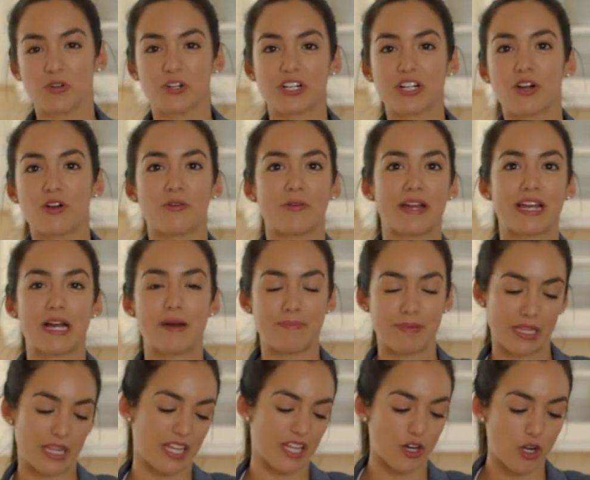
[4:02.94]
work our way up
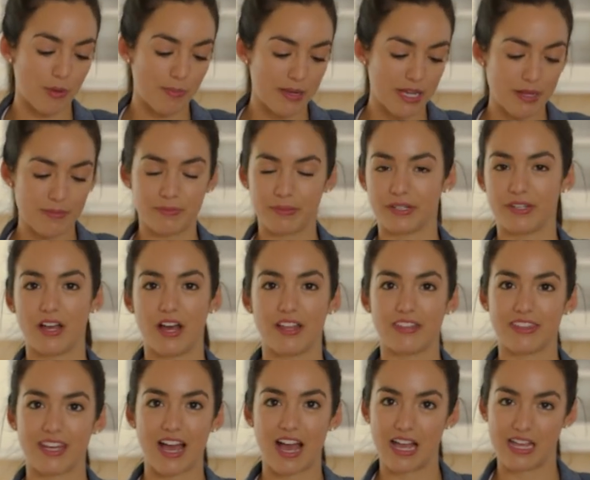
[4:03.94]
a little bit, but
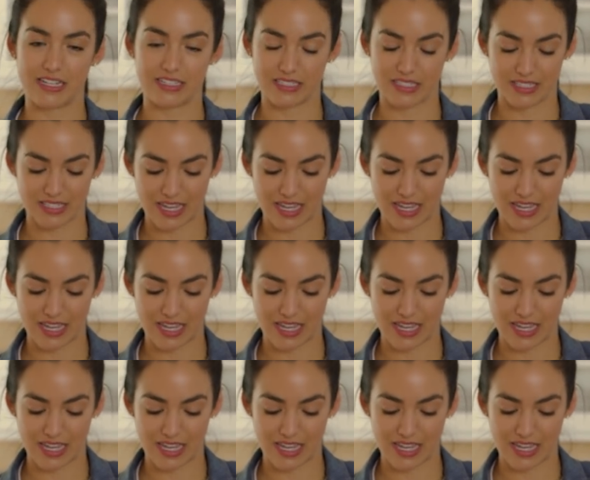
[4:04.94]
not the highest